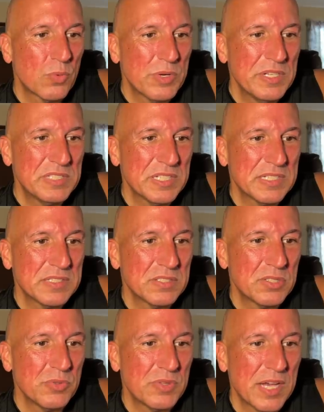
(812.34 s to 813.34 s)
Recent
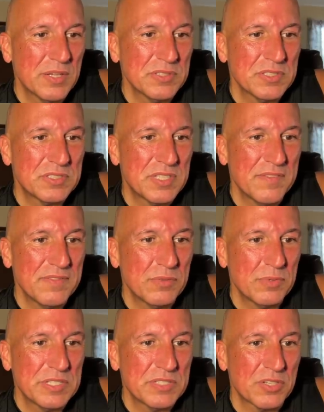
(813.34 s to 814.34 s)
two thousand seven
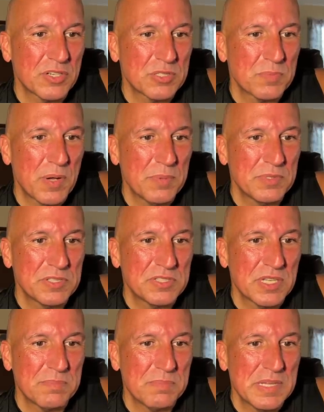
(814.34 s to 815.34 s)
research
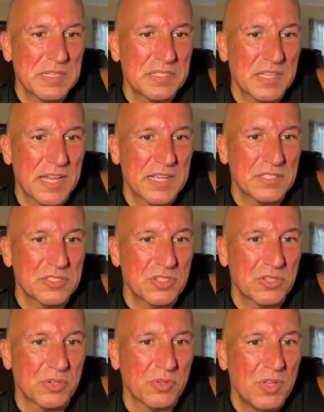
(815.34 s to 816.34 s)
published in Meat Science
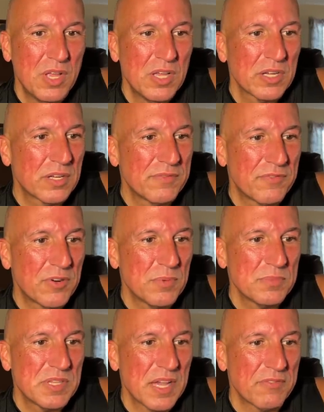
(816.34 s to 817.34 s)
Journal
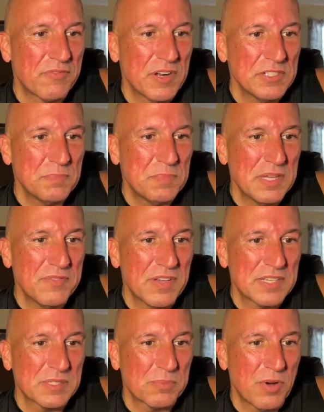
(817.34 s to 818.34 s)
confirms that fresh beef
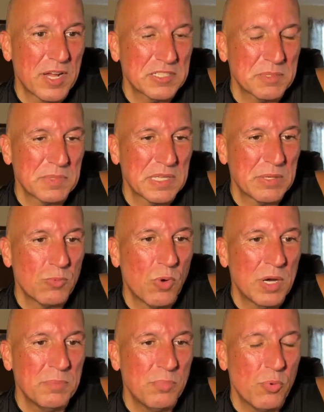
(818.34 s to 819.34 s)
has approximately
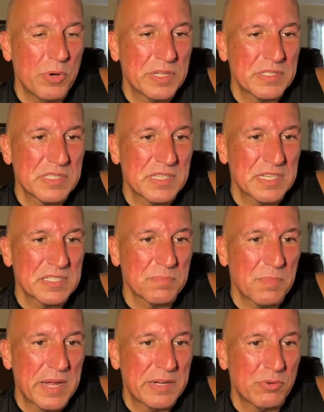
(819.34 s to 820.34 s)
one point six
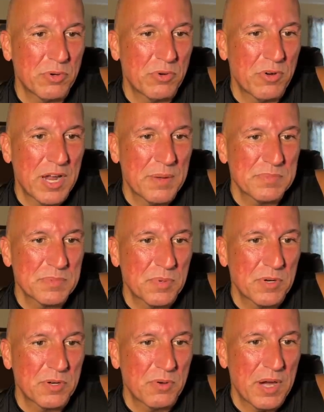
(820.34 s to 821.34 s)
micrograms
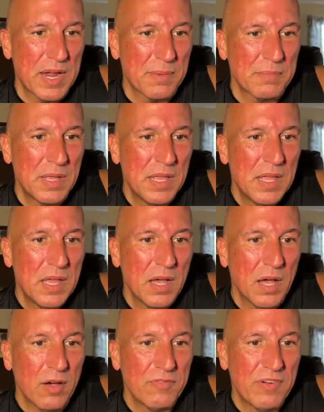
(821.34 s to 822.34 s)
per gram
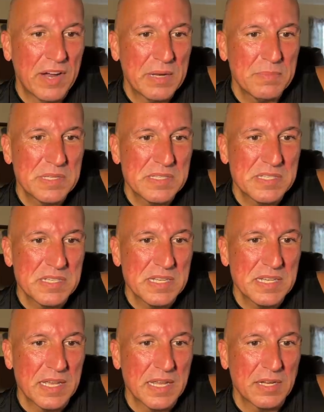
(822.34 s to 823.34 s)
of vitamin
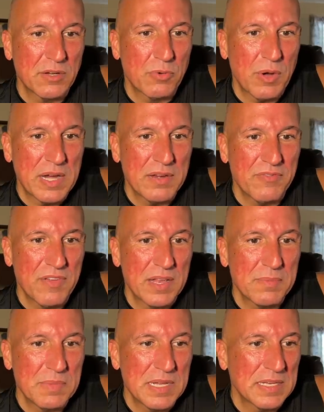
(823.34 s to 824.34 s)
C in
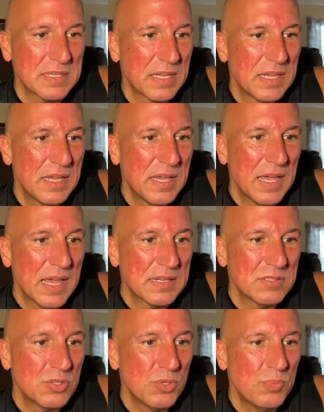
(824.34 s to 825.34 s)
grain-fed meat
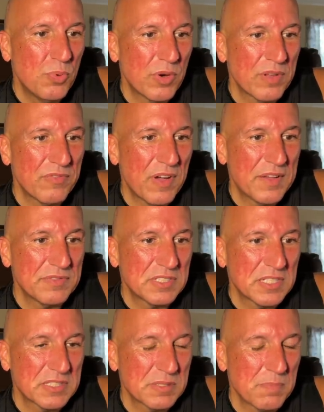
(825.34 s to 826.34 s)
and two point five
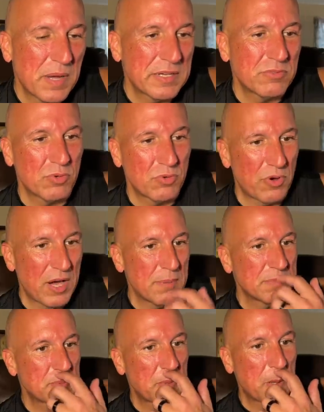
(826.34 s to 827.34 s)
six
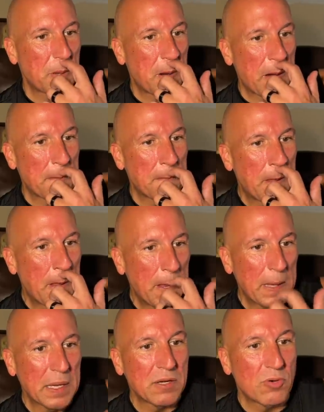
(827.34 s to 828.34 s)
micrograms per gram
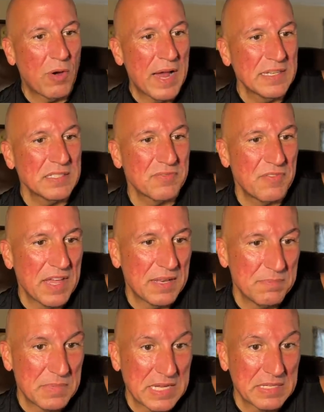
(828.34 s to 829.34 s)
in
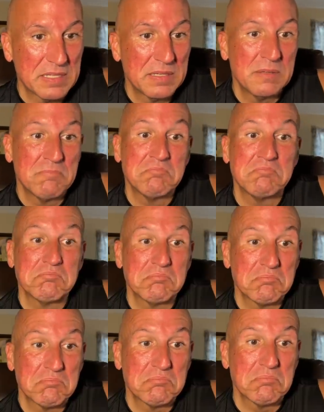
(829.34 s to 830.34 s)
grass-fed meat.
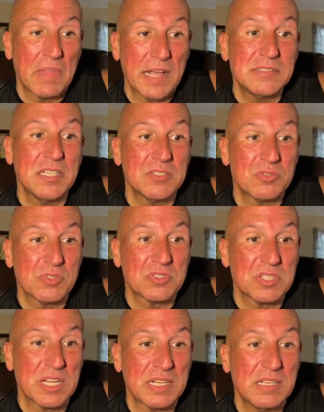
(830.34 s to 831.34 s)
That's
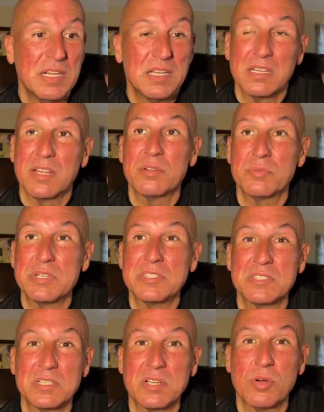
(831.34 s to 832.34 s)
interesting. Another
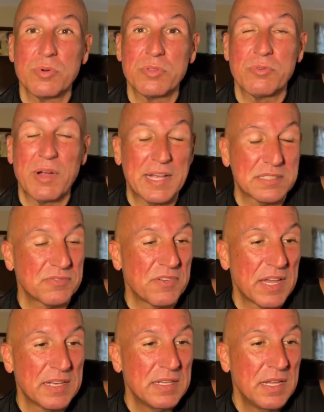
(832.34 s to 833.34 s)
reason to go with
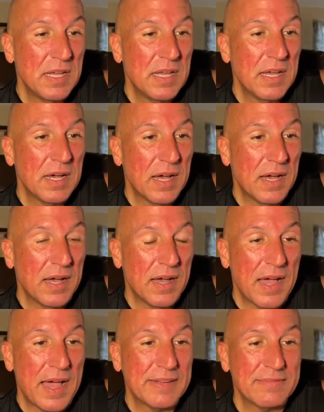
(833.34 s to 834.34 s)
grass-fed. Uh,
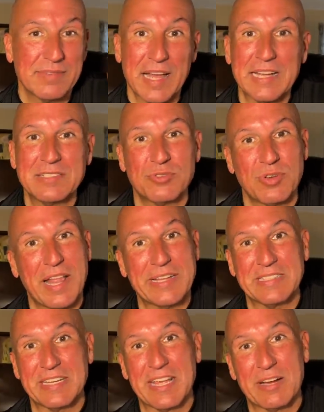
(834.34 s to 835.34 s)
I, I
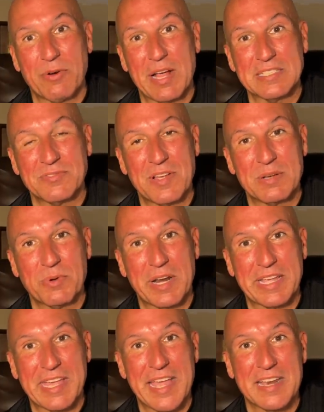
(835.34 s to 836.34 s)
like to get grass-fed when
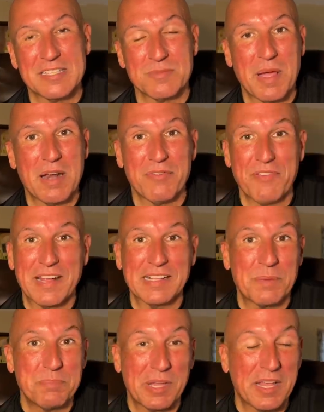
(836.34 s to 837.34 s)
I can. As a matter of
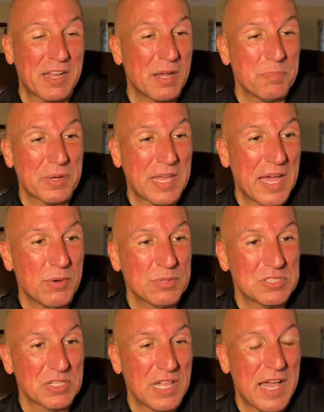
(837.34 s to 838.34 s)
fact, I'm picking up a cow
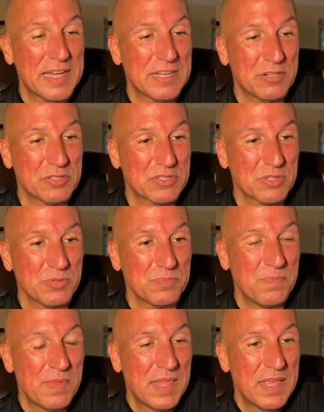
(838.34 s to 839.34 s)
in July here
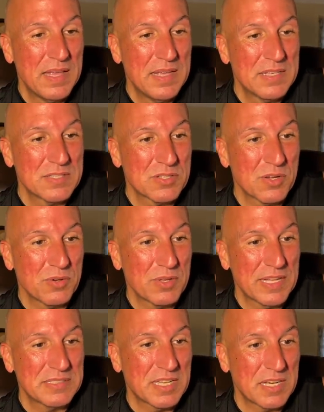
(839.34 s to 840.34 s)
soon. So
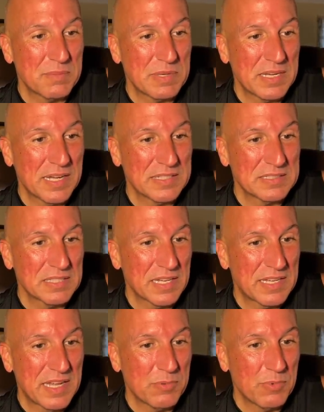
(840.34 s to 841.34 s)
that's going to be nice.
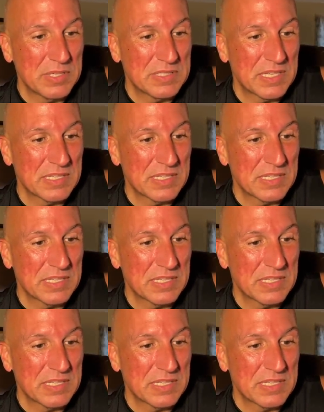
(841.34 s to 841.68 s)
I can't wait to